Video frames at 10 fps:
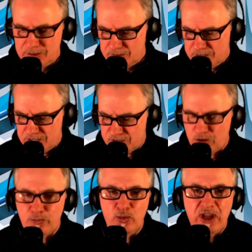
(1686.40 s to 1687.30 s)
Next
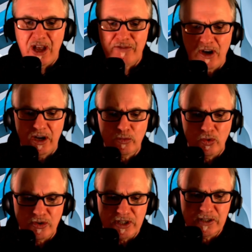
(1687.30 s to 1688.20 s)
up, we have
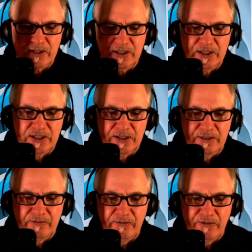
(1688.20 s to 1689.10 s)
Onward.
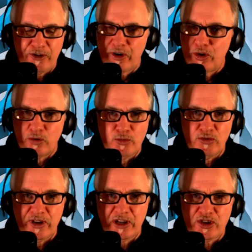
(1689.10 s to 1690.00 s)
Very good
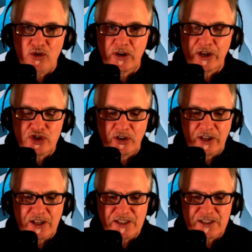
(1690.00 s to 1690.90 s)
movie. I thoroughly enjoyed
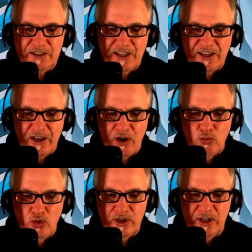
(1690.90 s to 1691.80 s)
this. Didn't think I
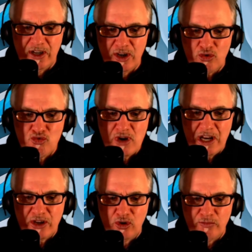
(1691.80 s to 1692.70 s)
would.
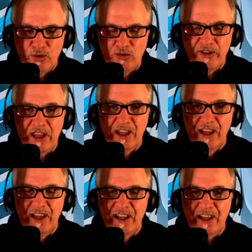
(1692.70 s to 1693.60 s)
Really good movie.
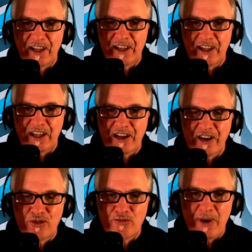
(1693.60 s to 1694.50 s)
It got a
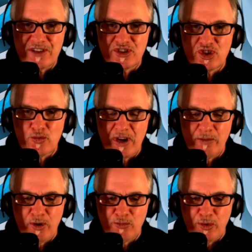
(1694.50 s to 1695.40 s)
good message as well
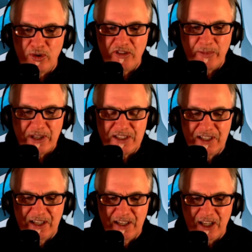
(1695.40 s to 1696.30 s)
about bereavement,
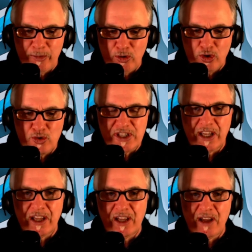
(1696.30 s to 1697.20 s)
about
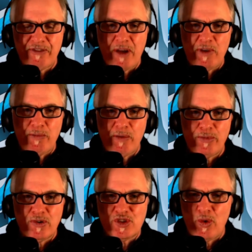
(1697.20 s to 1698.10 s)
losing a family
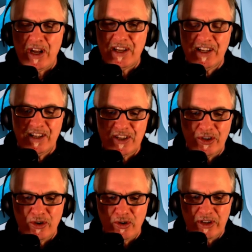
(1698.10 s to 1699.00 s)
member as well.
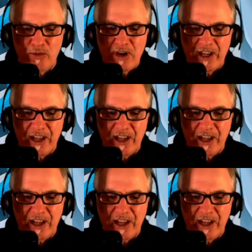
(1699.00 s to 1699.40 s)
They really